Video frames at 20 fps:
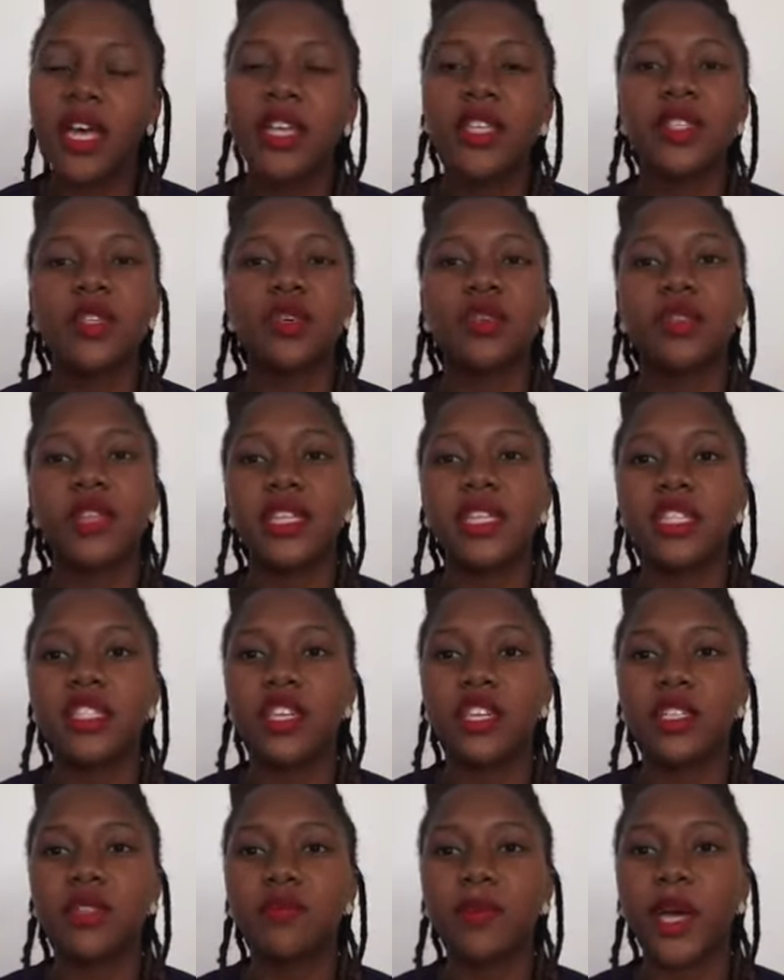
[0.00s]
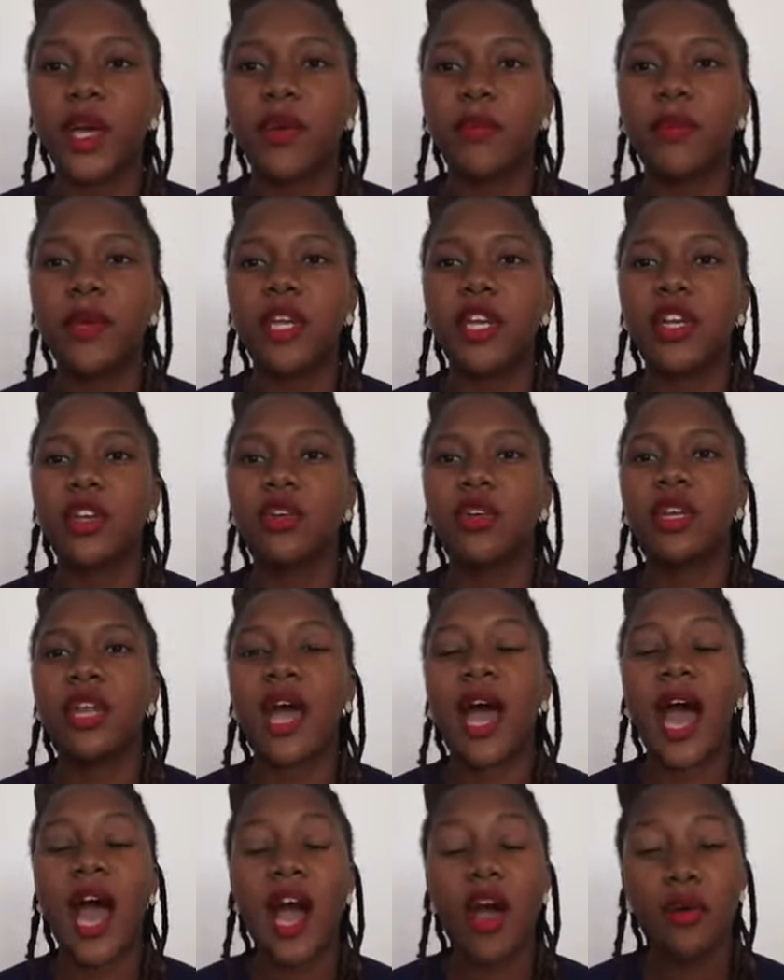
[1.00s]
So that's just my opinion.
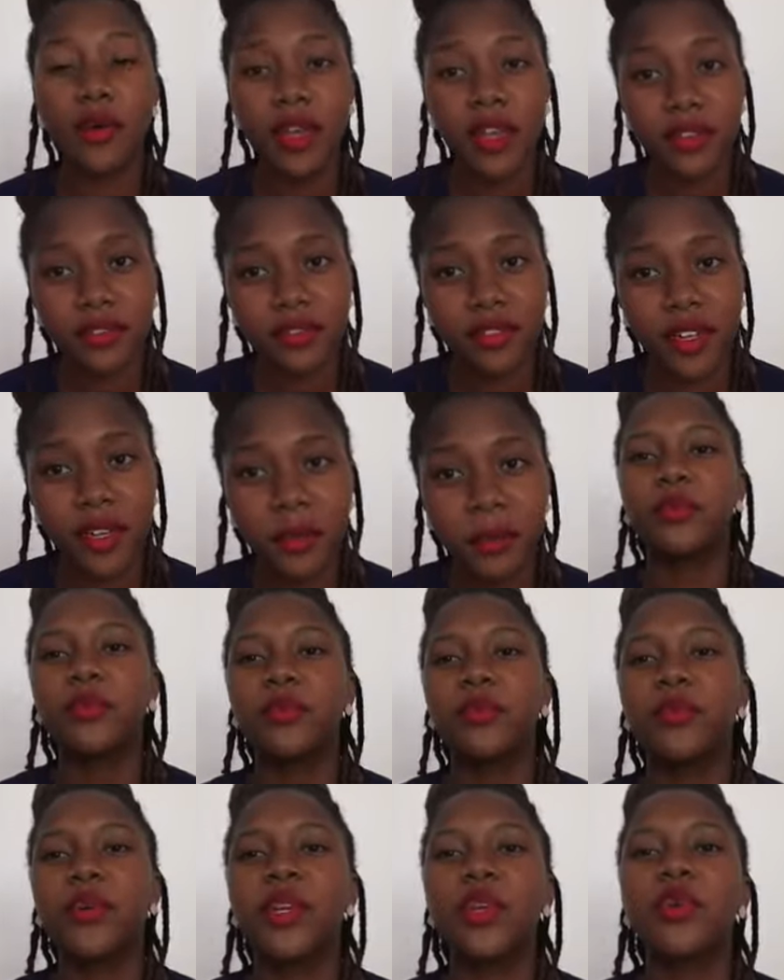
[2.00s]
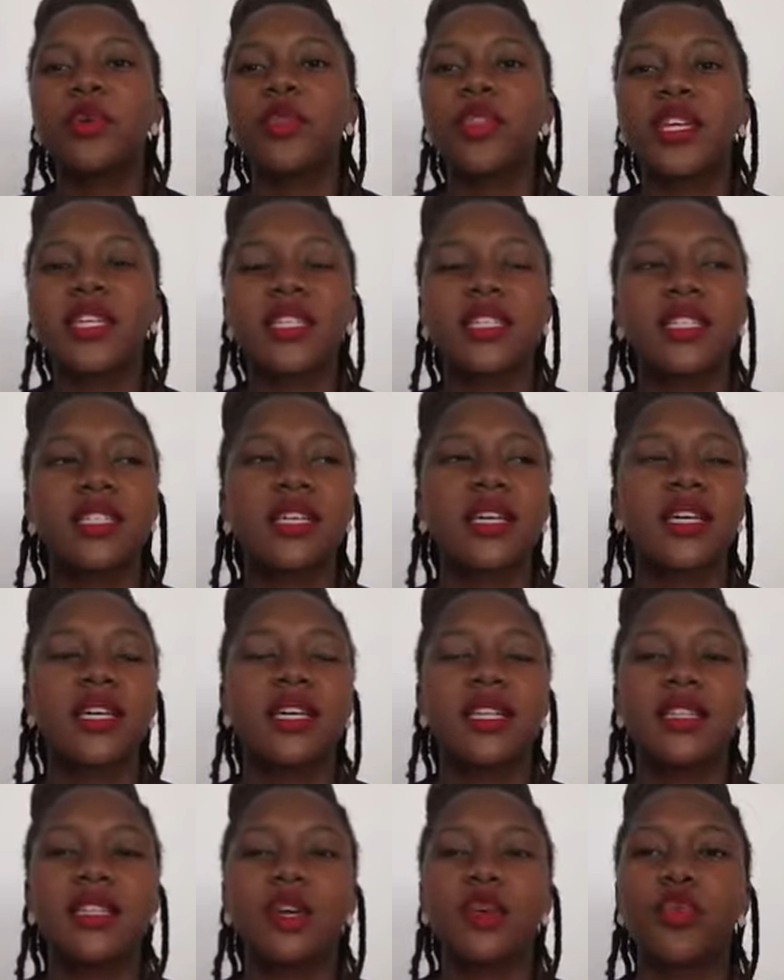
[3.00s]
However, we know that
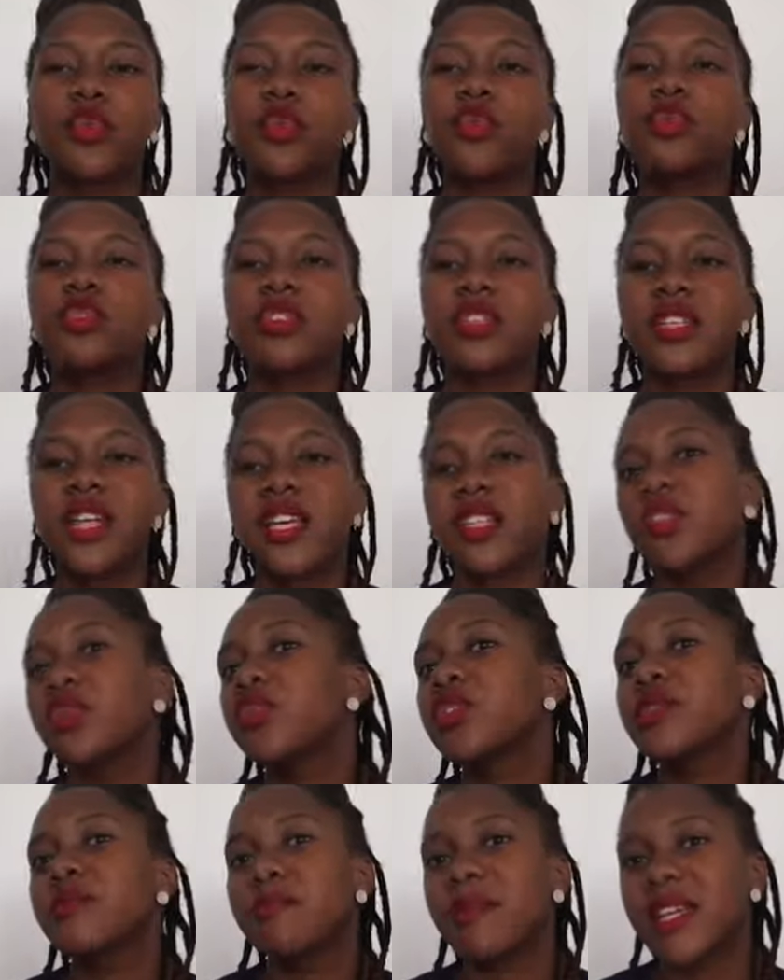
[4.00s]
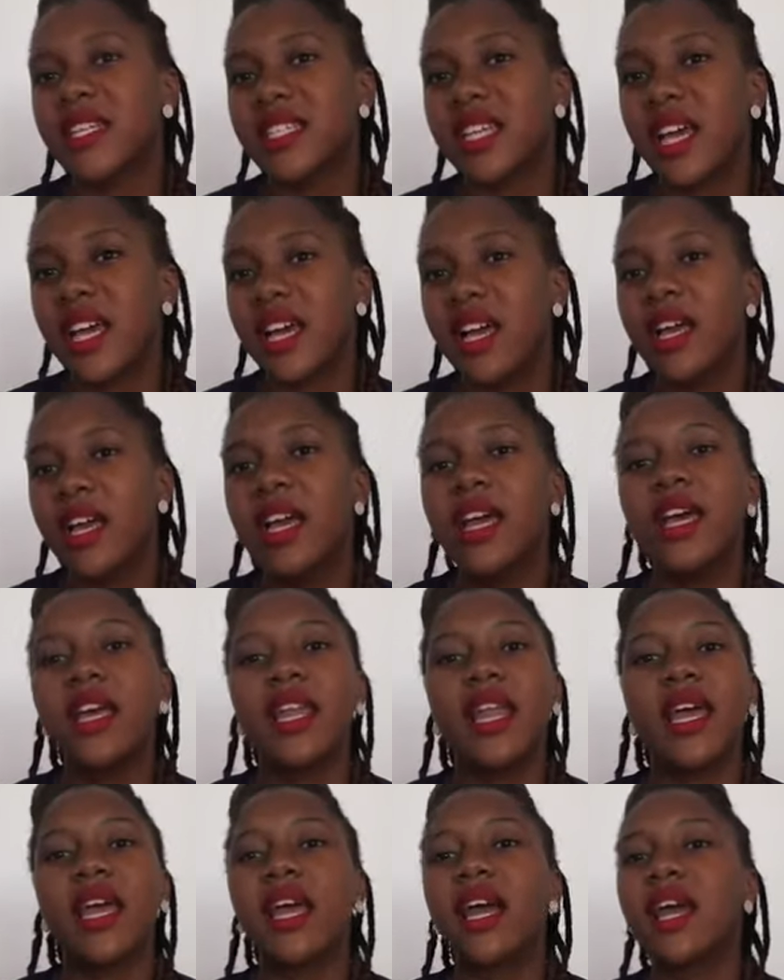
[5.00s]
the route does not matter,
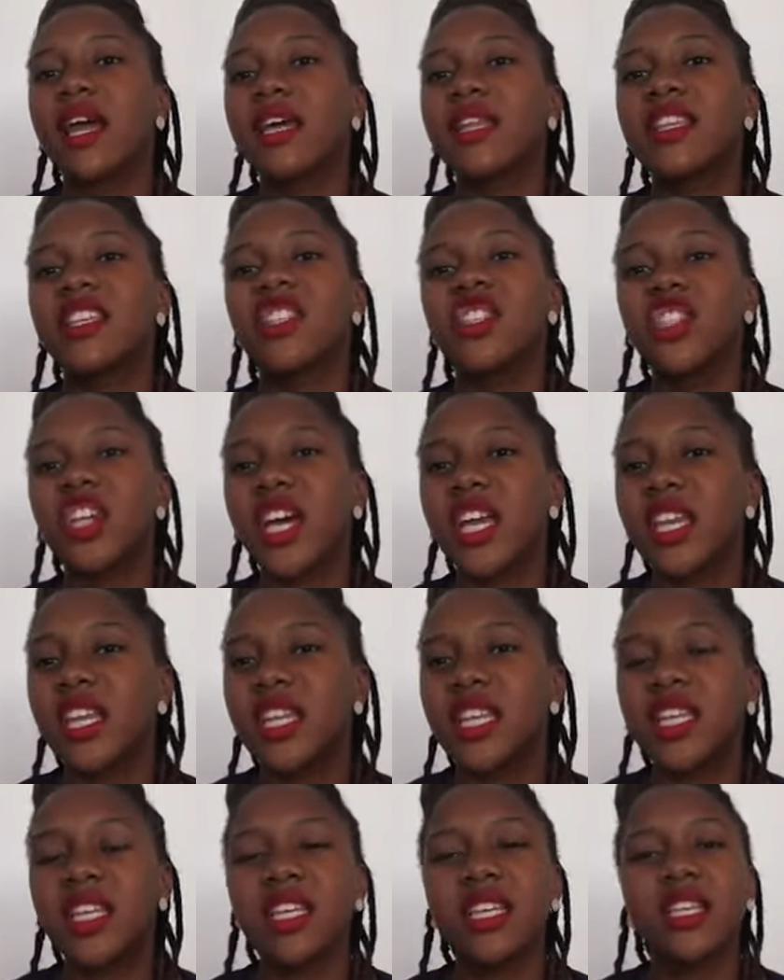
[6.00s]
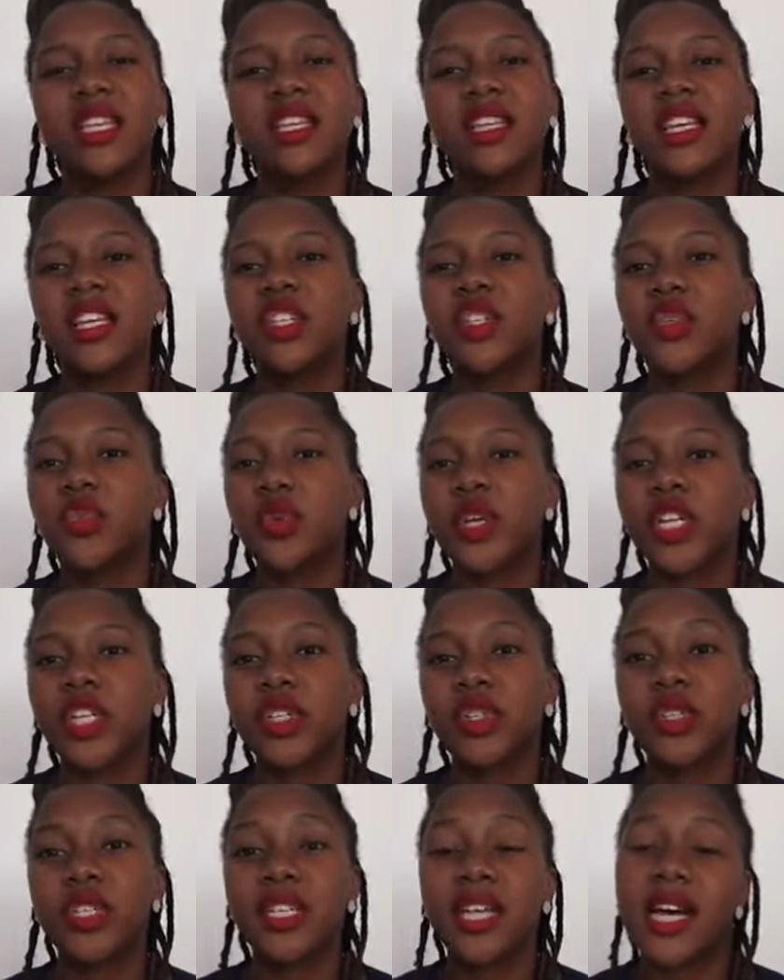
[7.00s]
like the journey, the
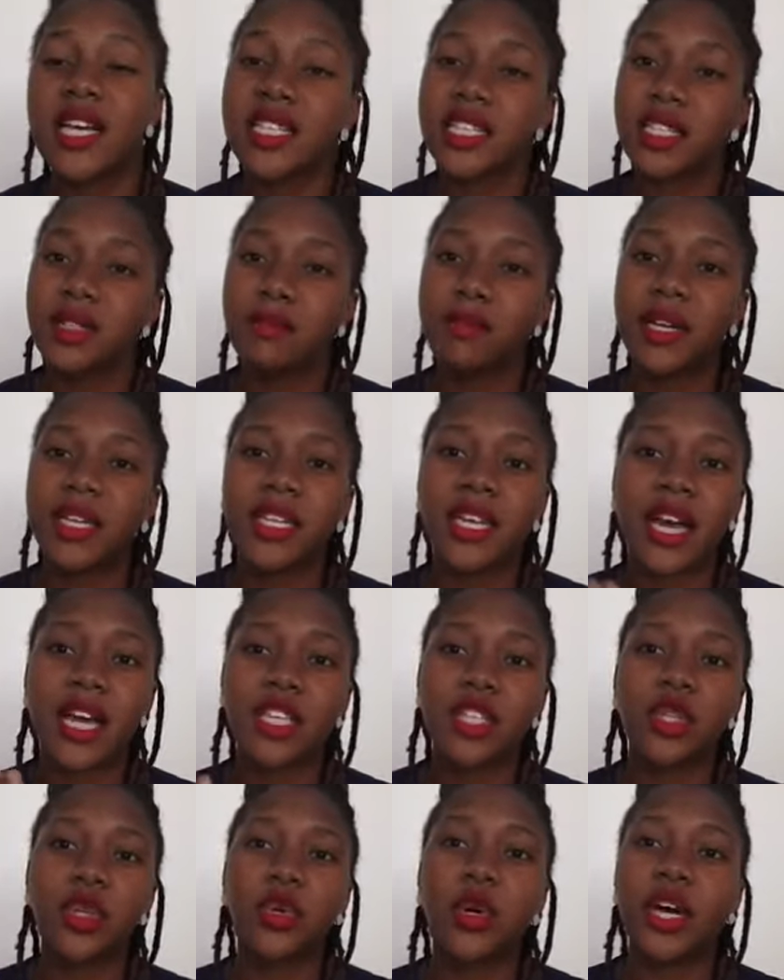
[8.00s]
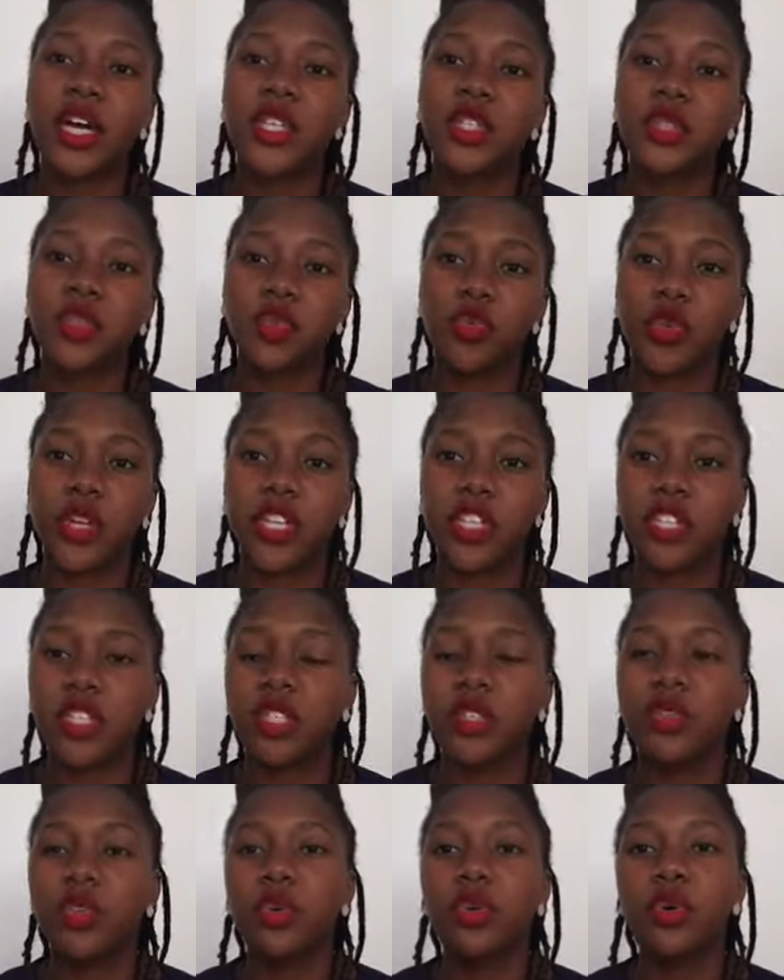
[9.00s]
duration doesn't matter as long as you
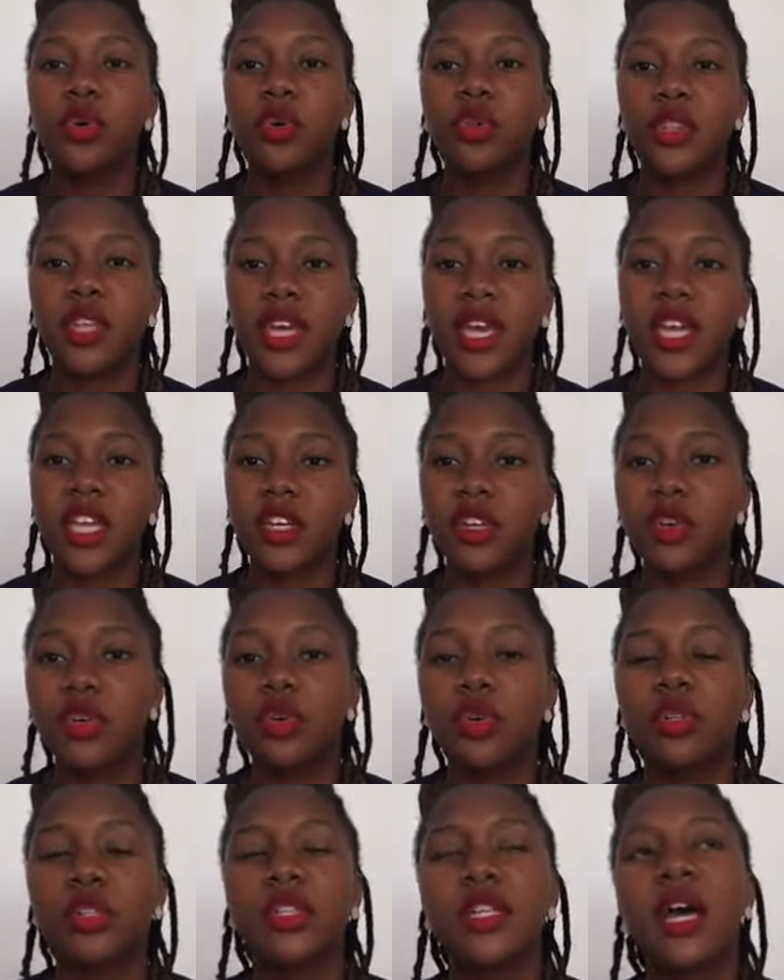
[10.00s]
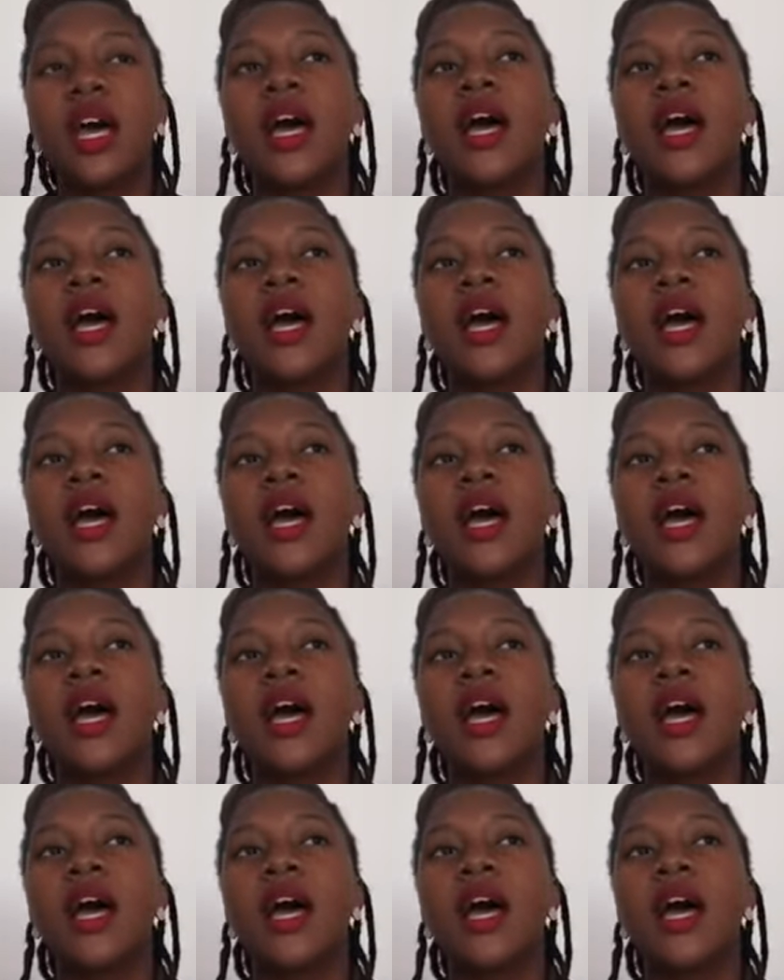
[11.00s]
reach, you know, the end goal.